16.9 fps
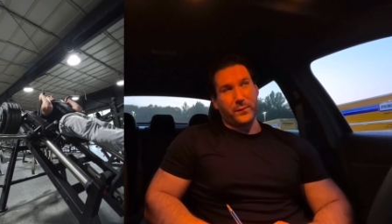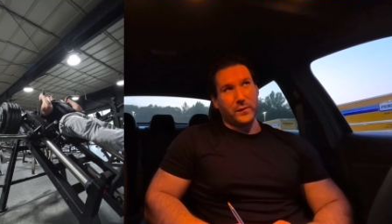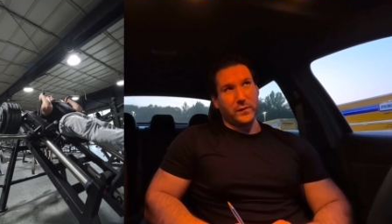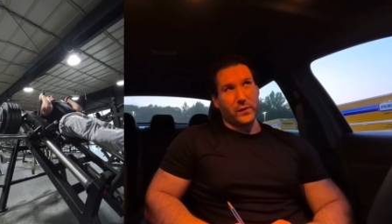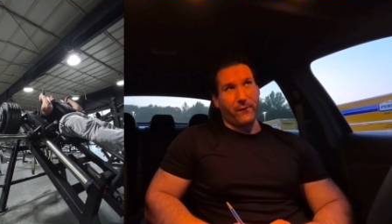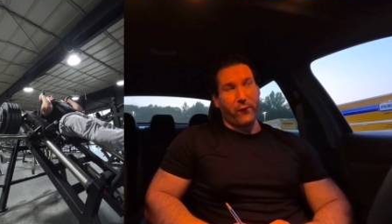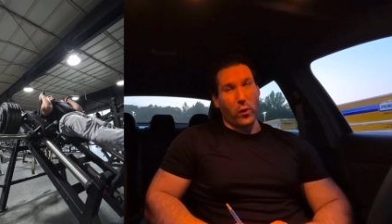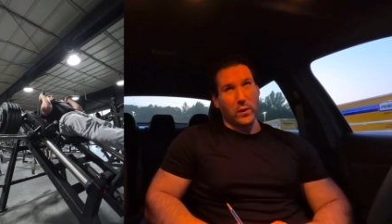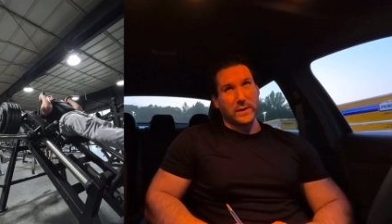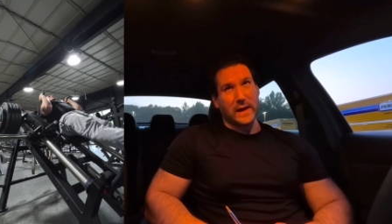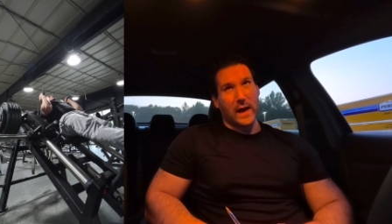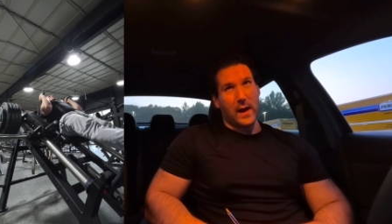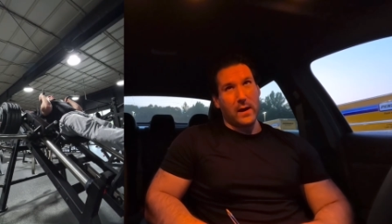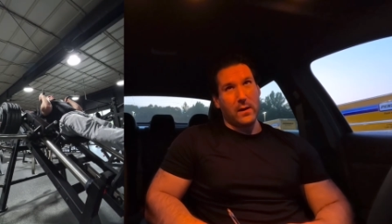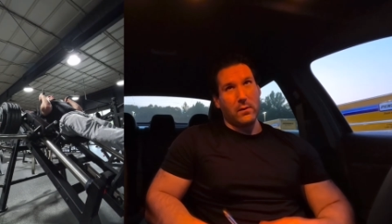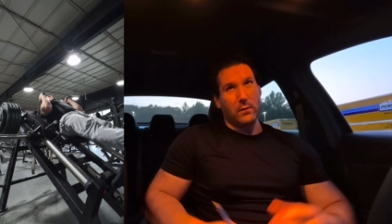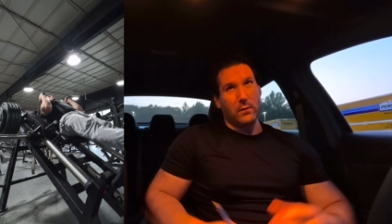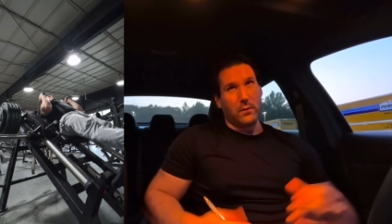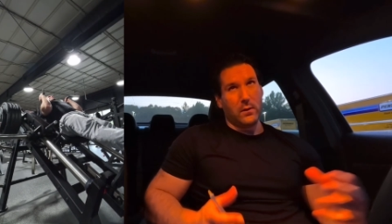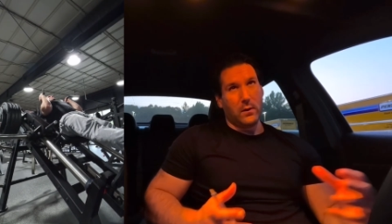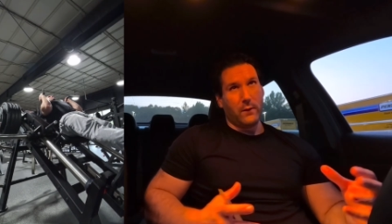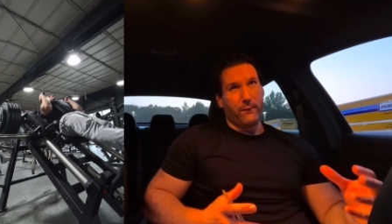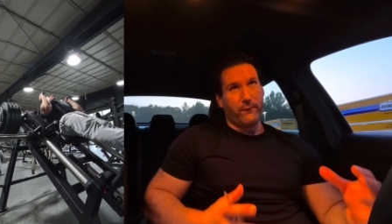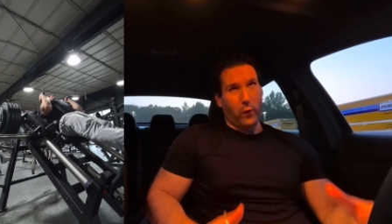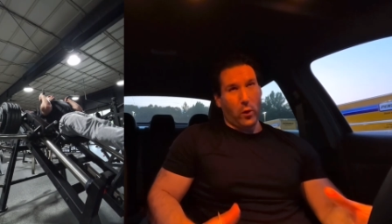So 410,
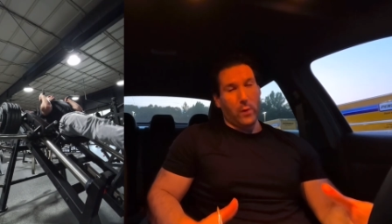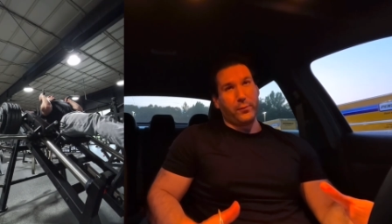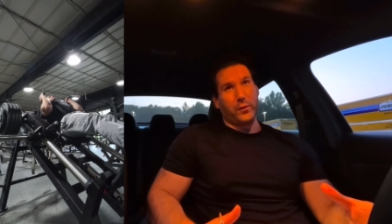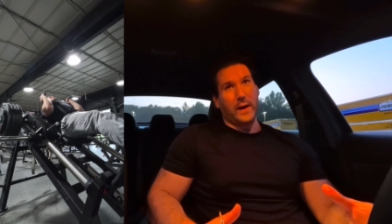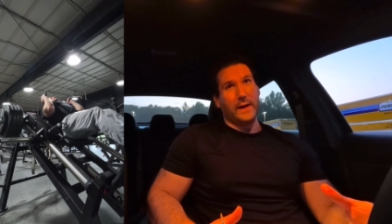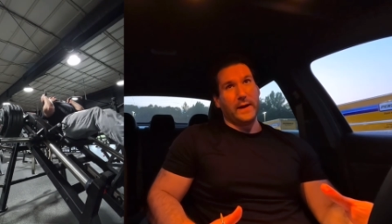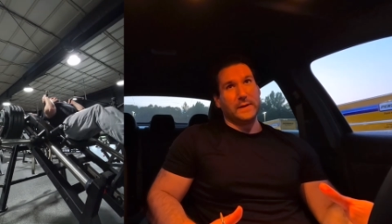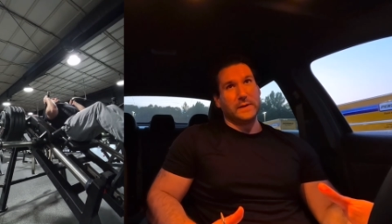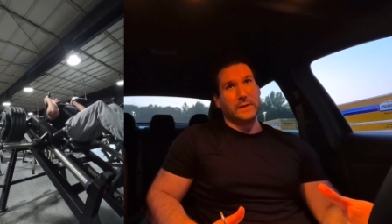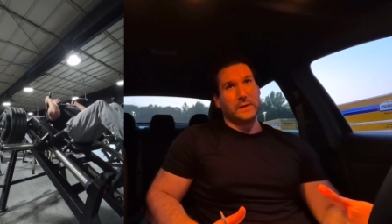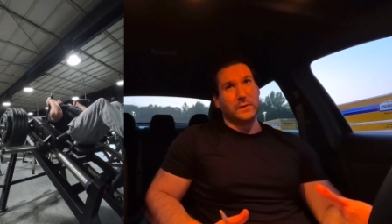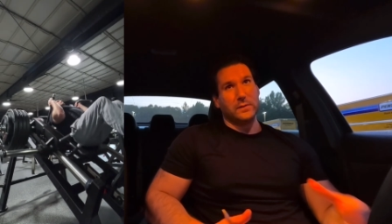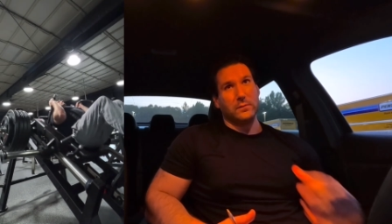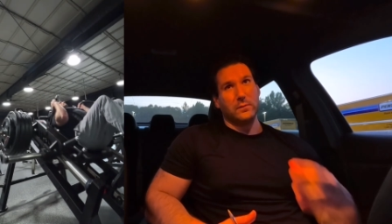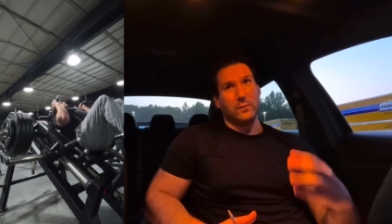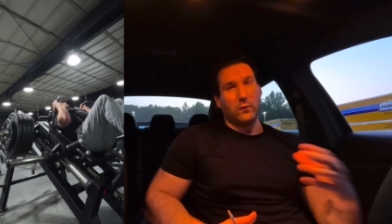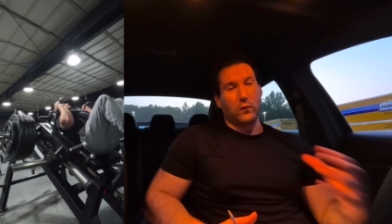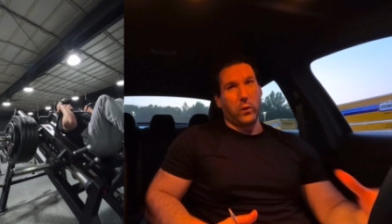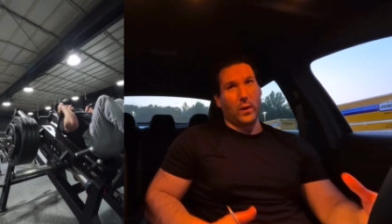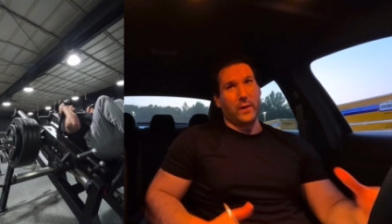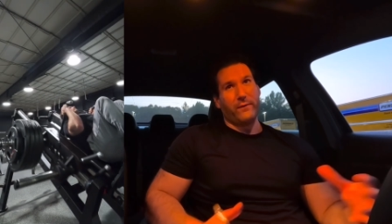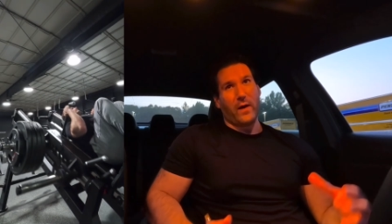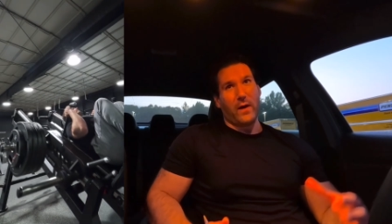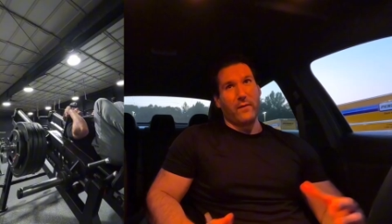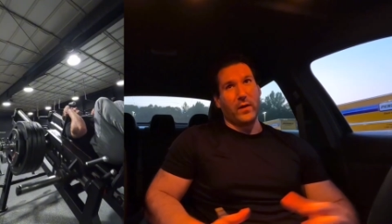4 plates,
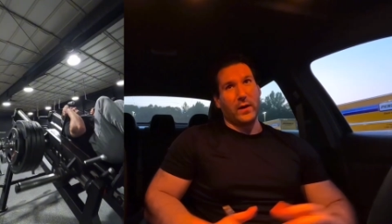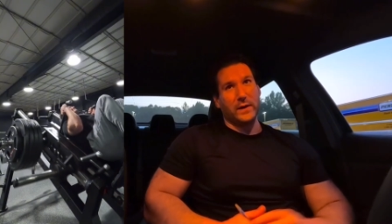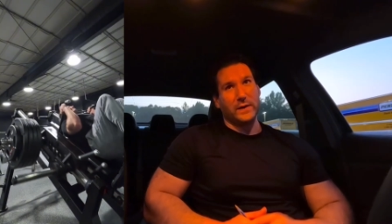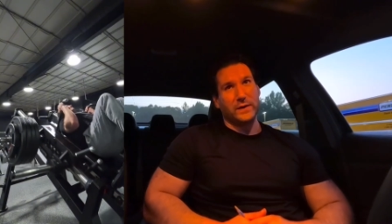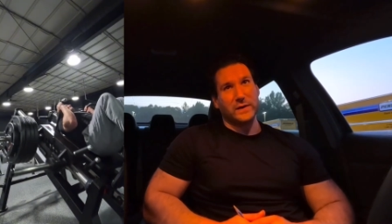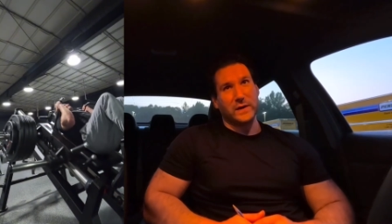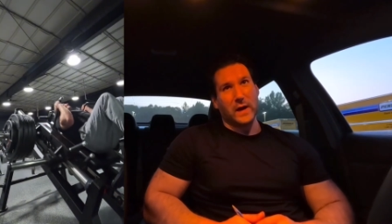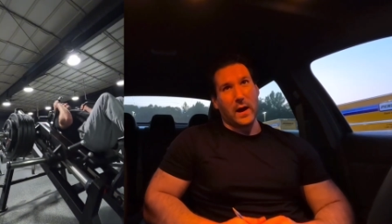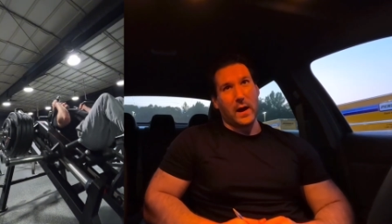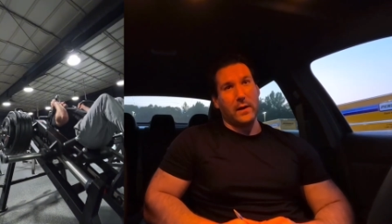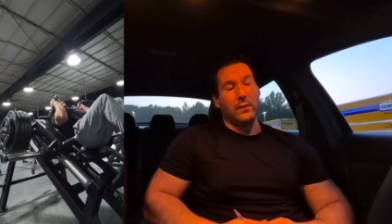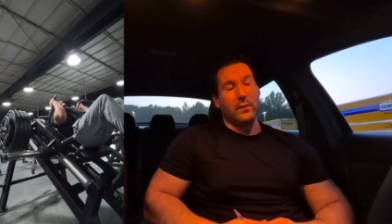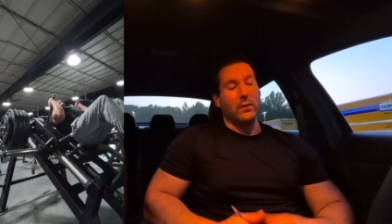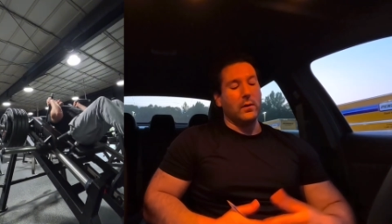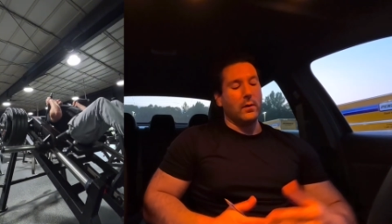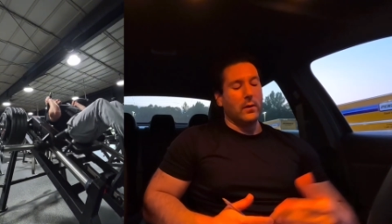25 on each side,